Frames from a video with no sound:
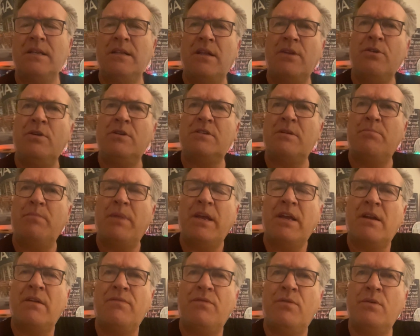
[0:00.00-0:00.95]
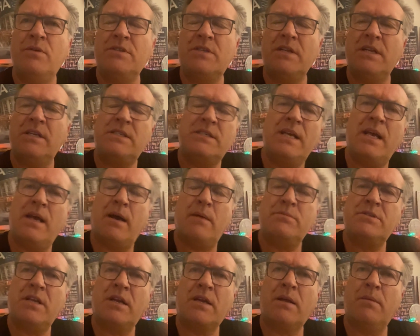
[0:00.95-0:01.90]
they're using microphones and the
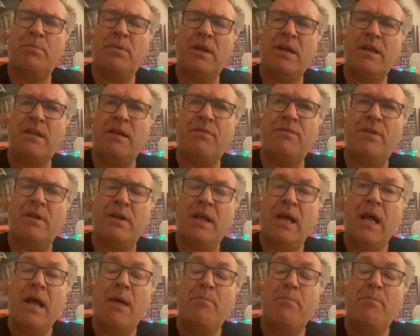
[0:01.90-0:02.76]
setups are completely different.